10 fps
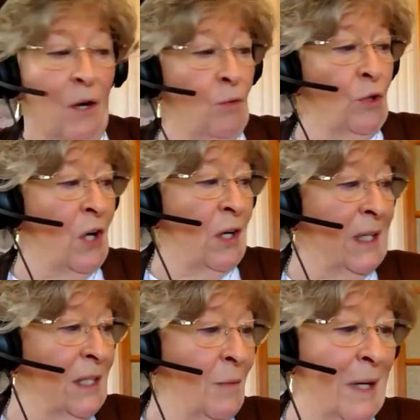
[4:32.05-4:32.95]
We're
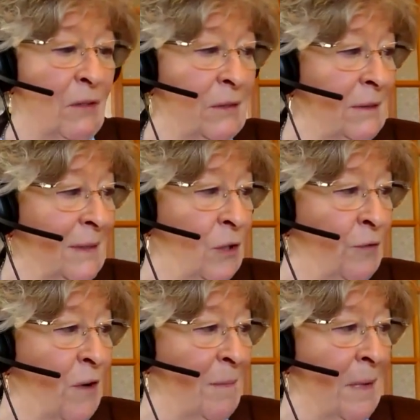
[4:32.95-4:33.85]
talking about,
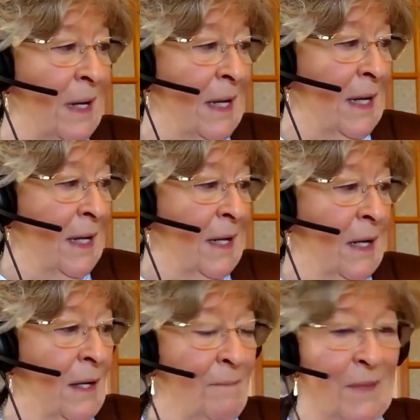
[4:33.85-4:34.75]
from
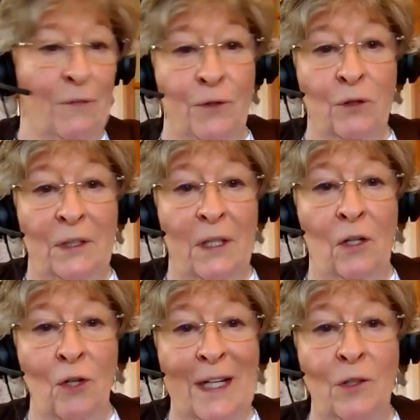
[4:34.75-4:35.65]
if you
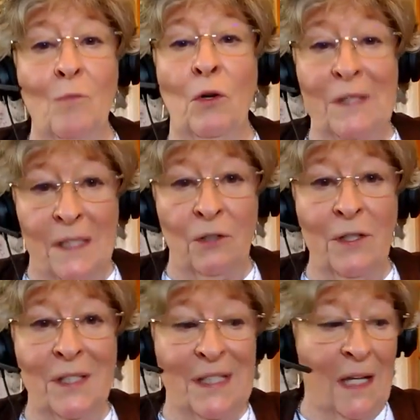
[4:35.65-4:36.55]
look at the most
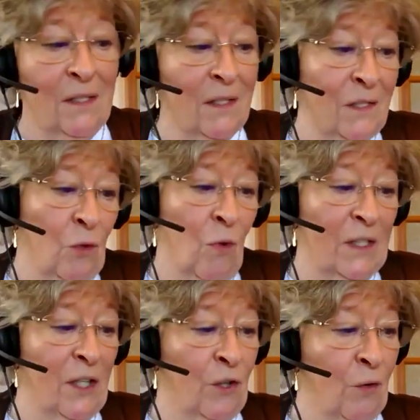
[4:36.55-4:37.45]
serious cases, the
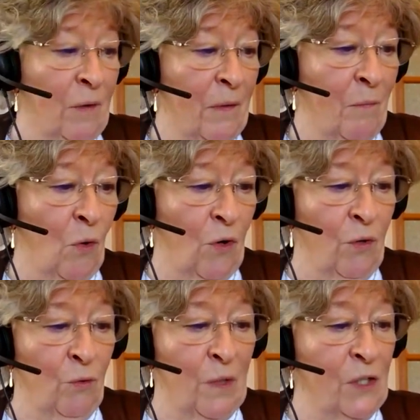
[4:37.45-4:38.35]
ones that are
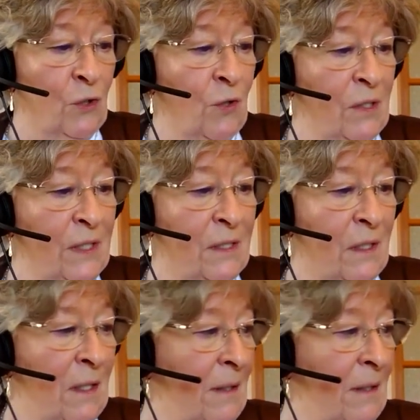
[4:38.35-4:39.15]
more resource